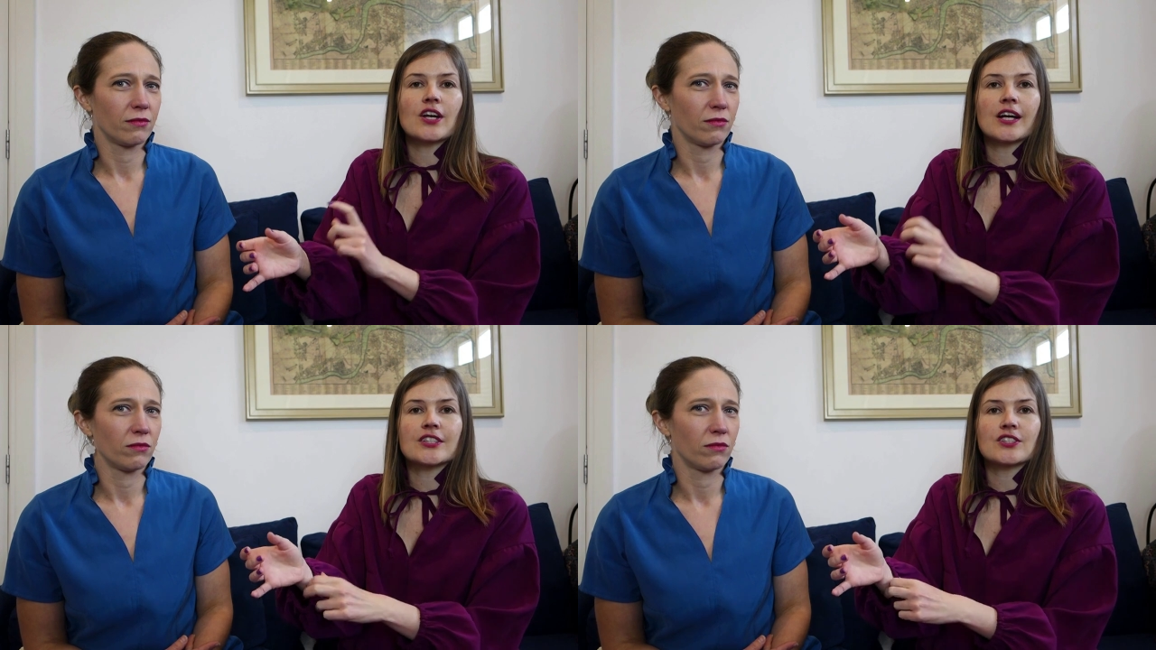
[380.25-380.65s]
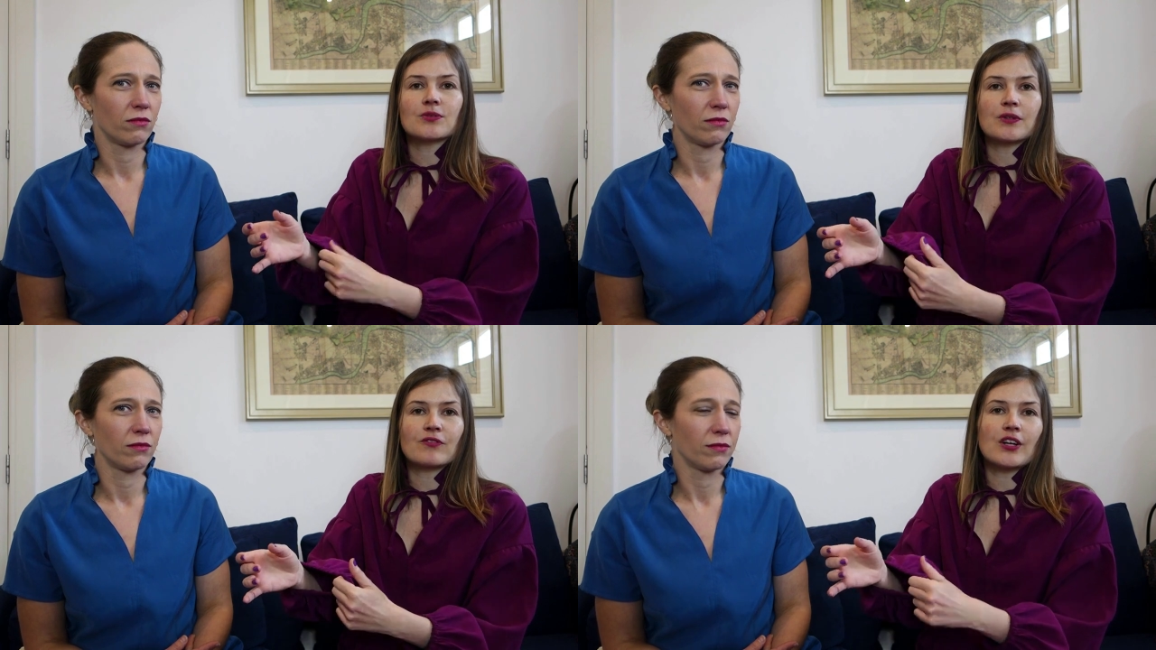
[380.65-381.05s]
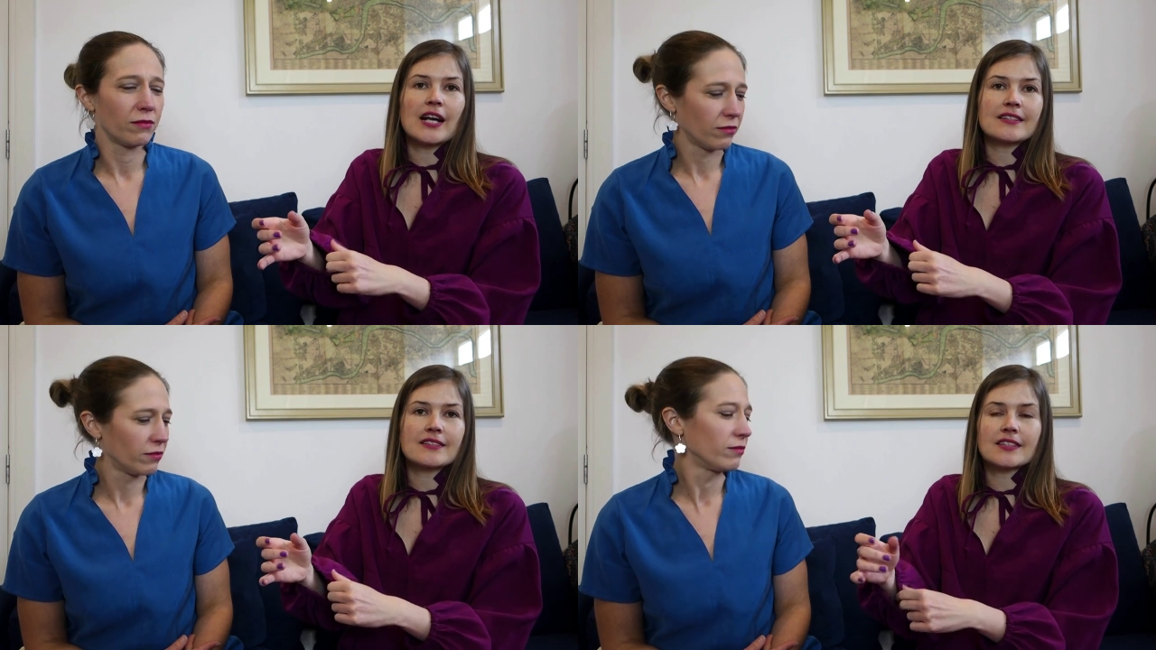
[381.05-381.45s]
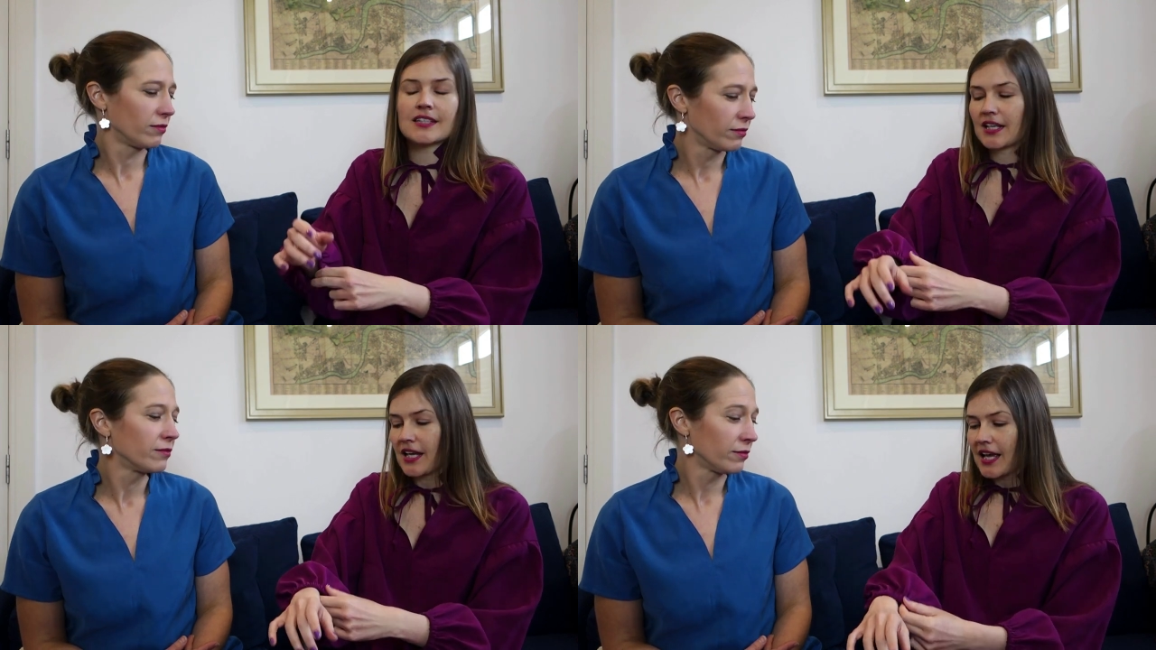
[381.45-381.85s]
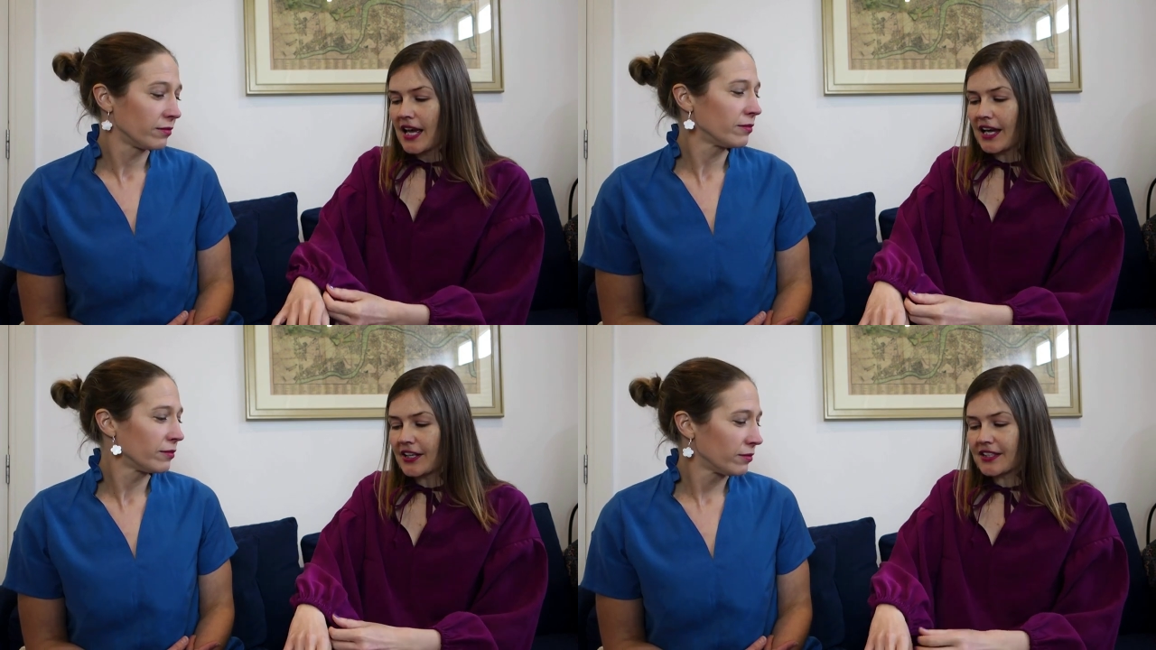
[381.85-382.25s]
Speaker 1: I just went for elastic
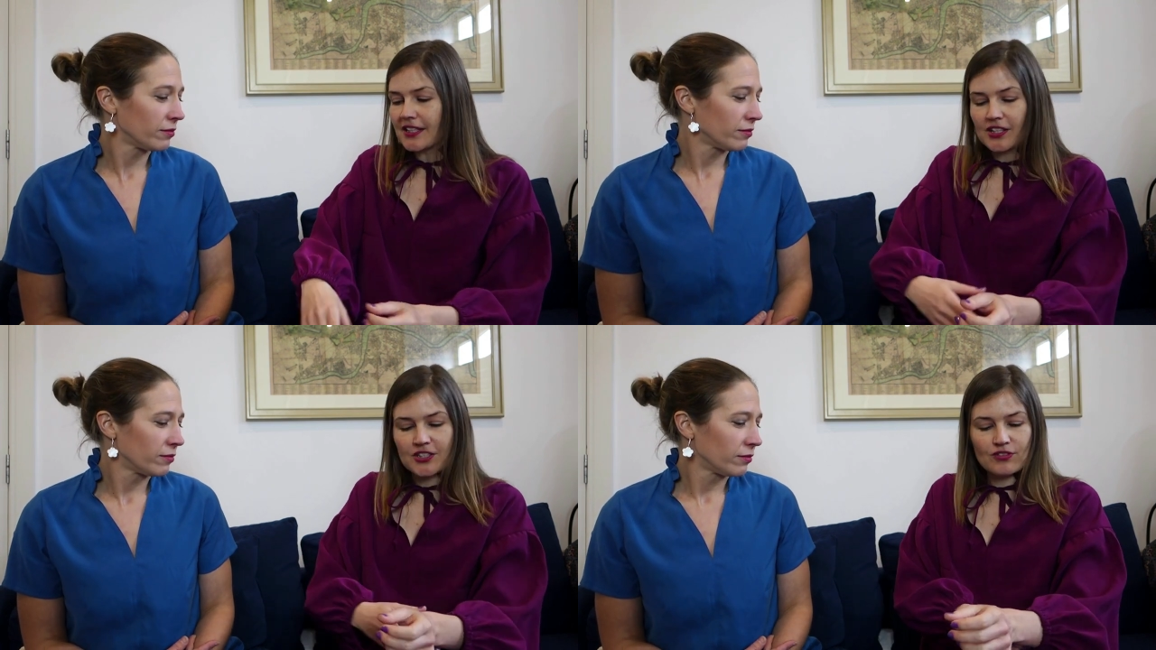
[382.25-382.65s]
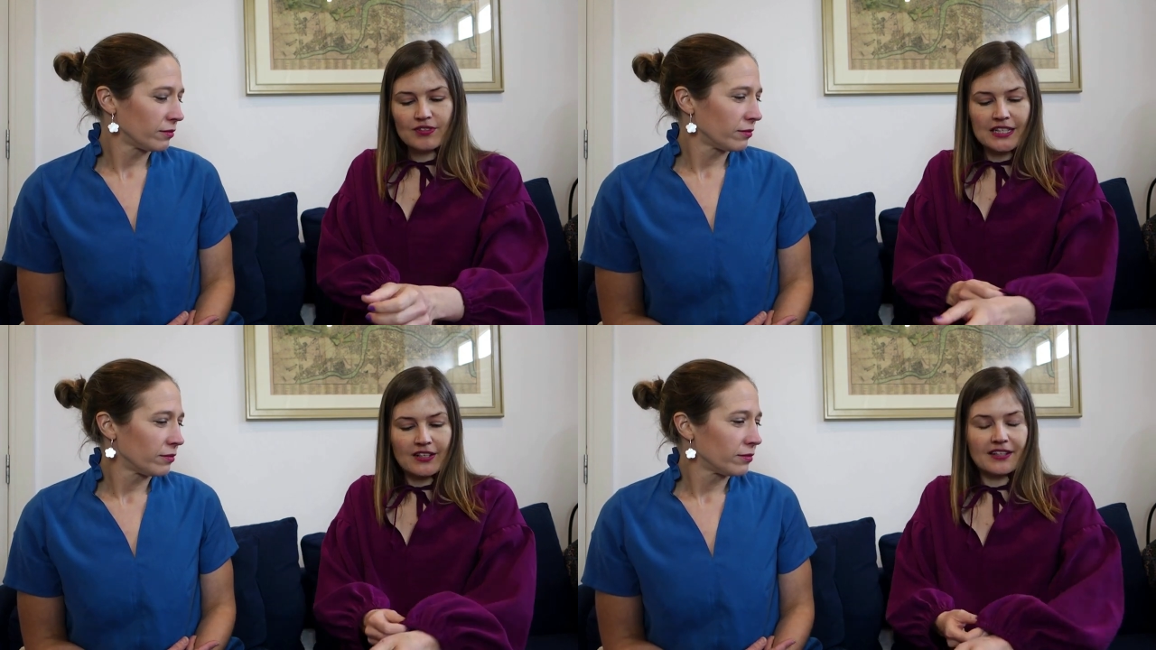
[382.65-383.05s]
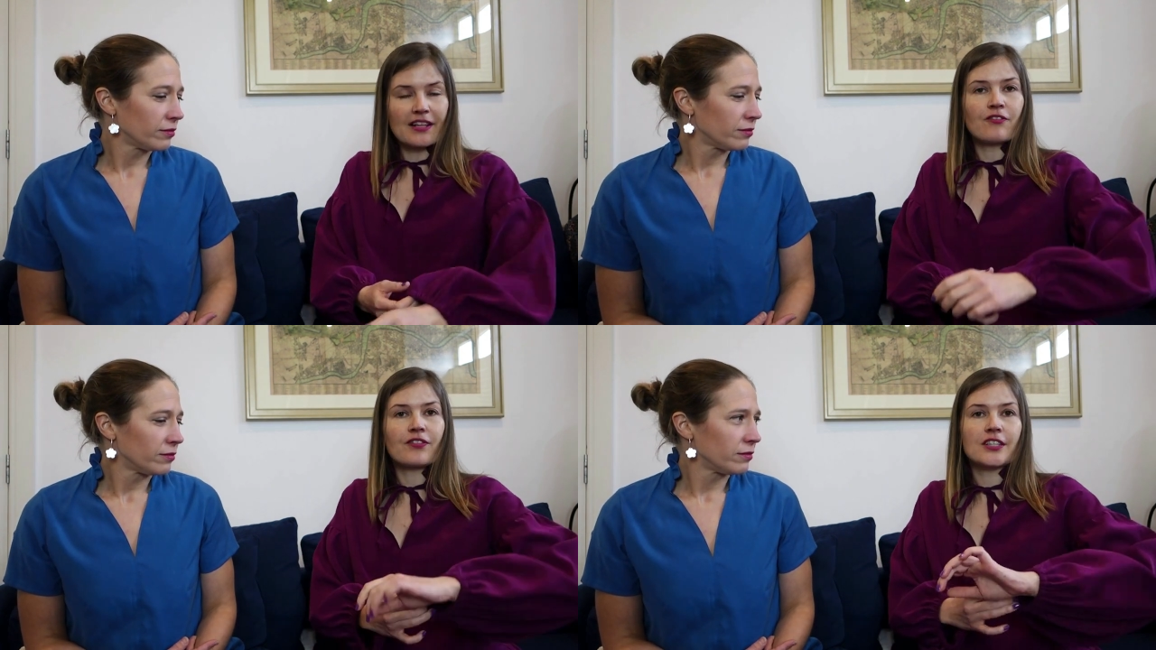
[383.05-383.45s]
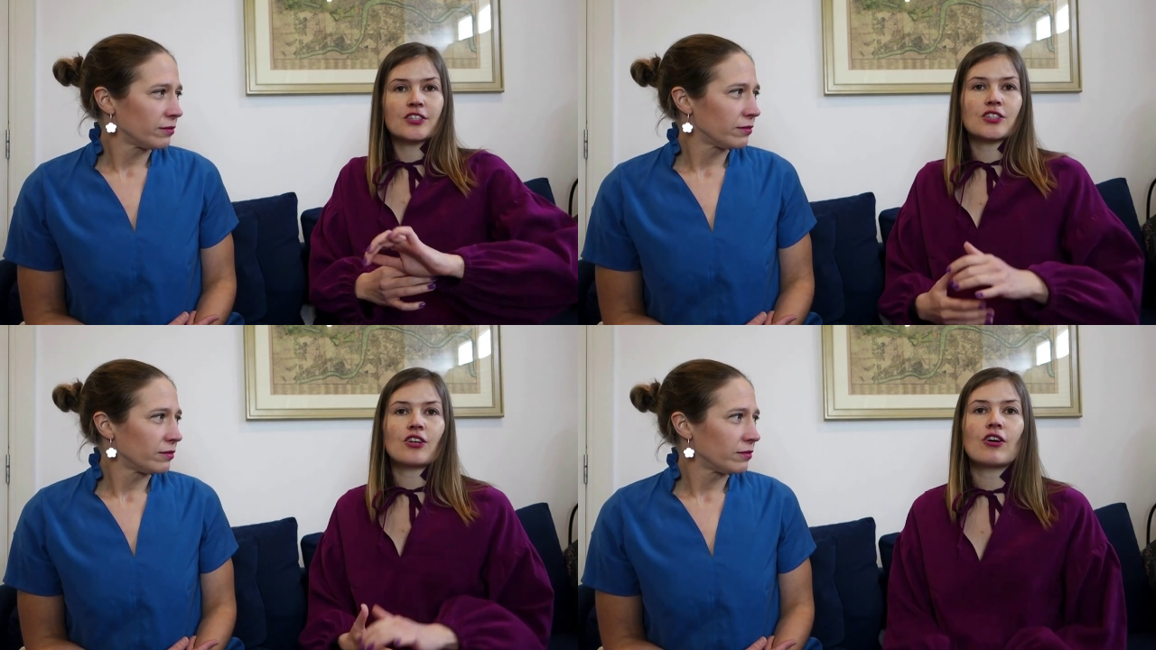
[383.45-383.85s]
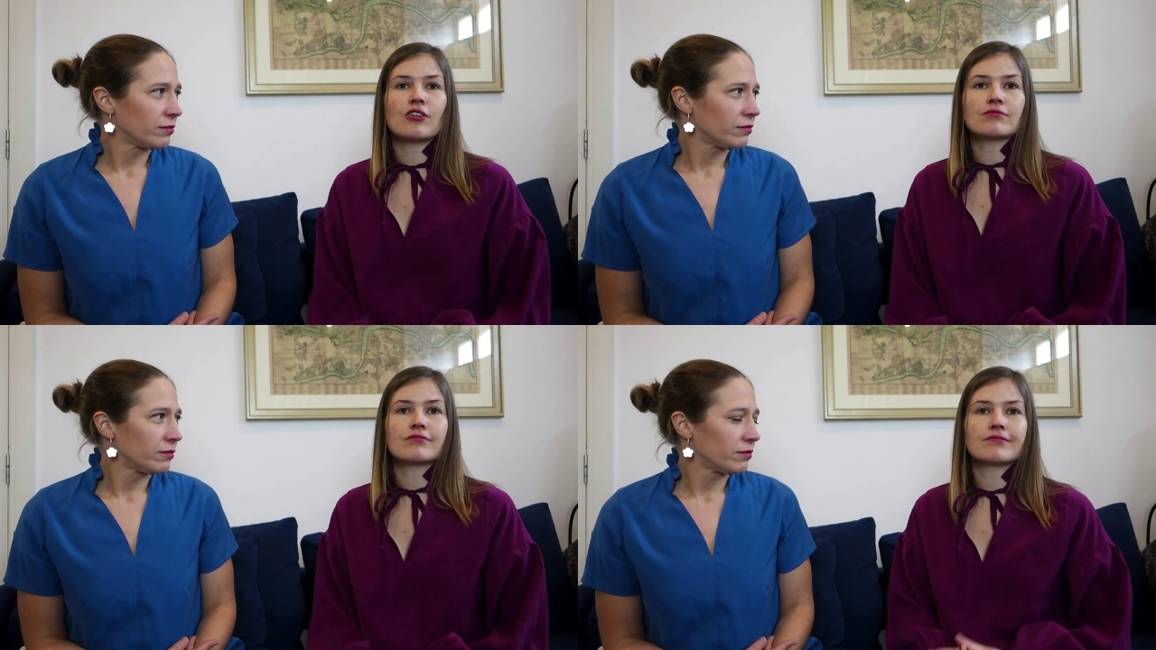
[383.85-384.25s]
and I think I just really like that finish
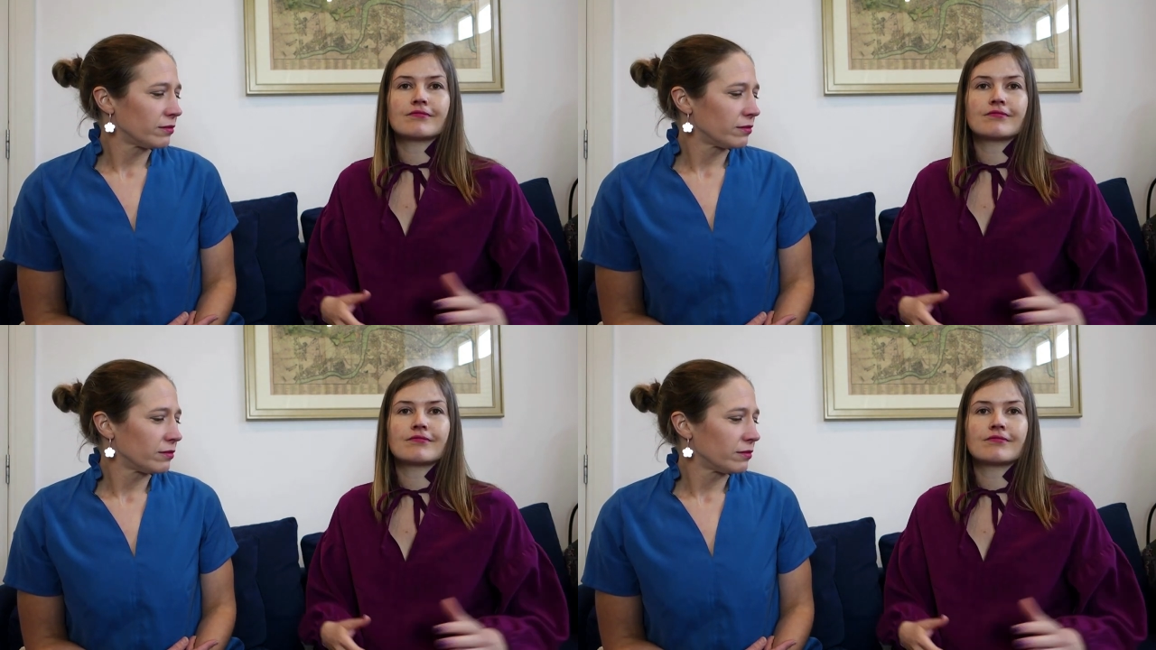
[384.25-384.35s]
on